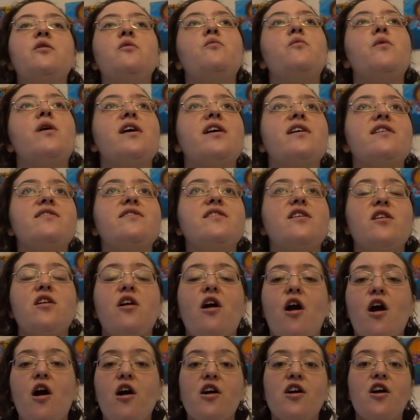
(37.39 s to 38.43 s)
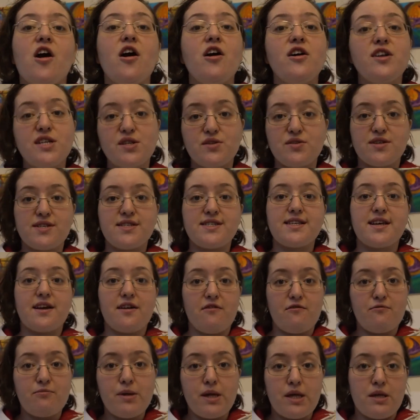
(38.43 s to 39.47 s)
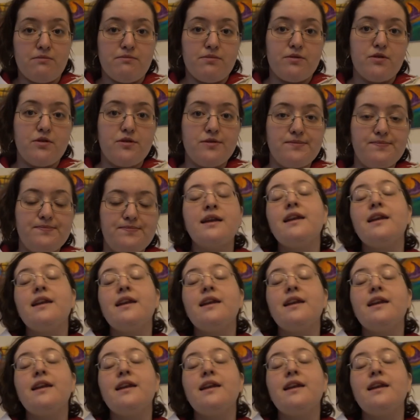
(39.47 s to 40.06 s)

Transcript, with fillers: where there are hundreds of people.